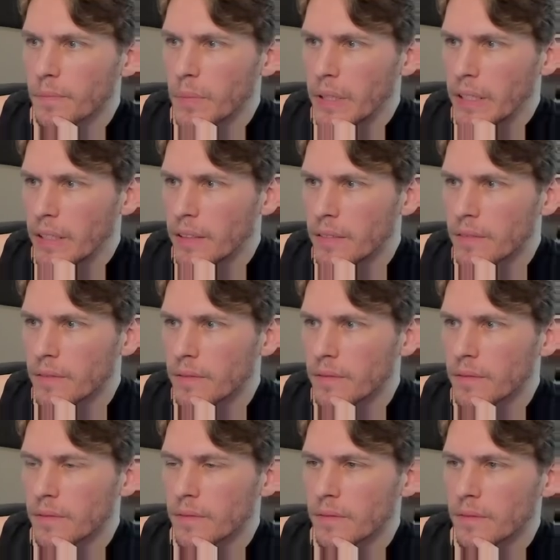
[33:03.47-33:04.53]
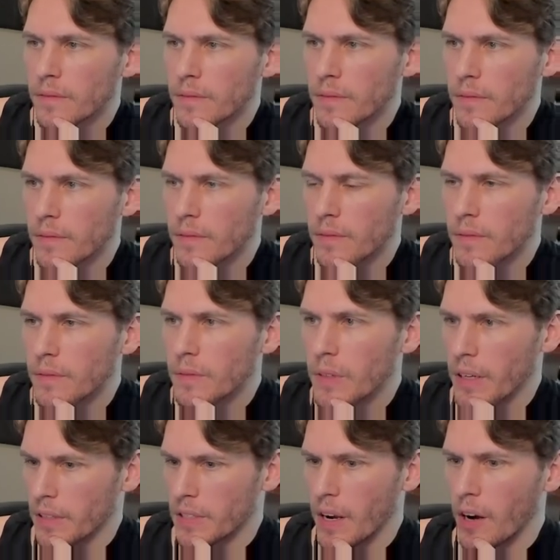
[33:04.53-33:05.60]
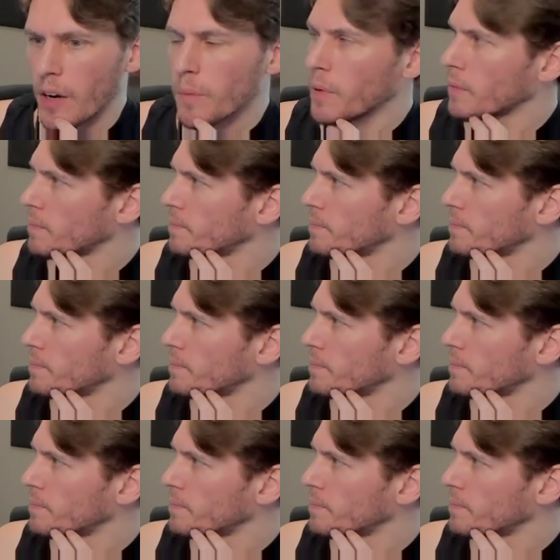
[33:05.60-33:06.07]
B. Like a scarab?